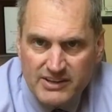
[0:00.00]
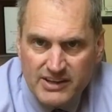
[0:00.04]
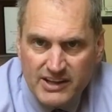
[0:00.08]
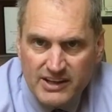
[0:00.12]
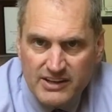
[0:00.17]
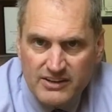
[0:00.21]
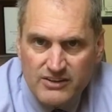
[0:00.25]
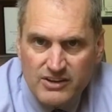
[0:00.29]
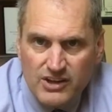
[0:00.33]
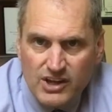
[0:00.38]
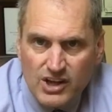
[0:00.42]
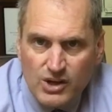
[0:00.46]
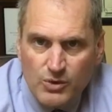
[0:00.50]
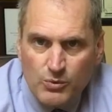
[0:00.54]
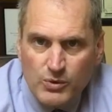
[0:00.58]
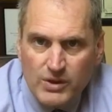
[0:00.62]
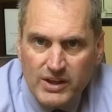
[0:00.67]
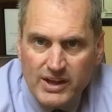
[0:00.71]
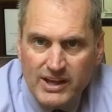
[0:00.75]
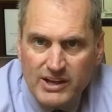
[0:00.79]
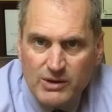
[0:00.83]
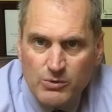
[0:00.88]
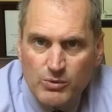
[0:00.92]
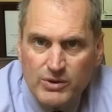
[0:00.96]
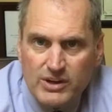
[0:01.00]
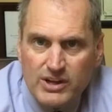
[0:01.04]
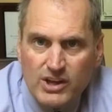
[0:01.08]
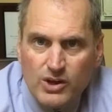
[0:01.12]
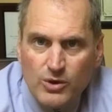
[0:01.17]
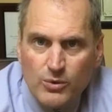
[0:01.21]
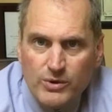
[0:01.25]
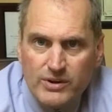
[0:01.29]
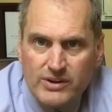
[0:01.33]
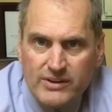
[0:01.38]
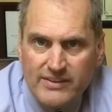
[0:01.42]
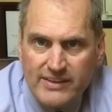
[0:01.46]
and we kind of want to
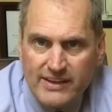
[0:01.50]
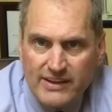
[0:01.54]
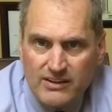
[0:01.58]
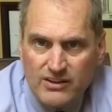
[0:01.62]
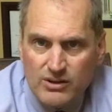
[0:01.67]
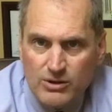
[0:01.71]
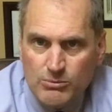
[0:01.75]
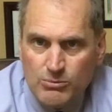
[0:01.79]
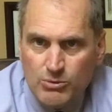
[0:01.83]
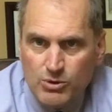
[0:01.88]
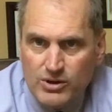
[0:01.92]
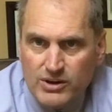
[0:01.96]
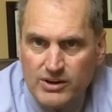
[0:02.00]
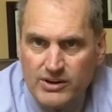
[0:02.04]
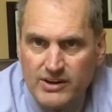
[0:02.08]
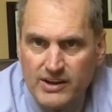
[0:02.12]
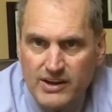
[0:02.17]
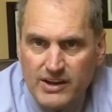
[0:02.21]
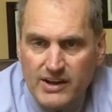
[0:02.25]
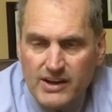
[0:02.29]
go into that a little more.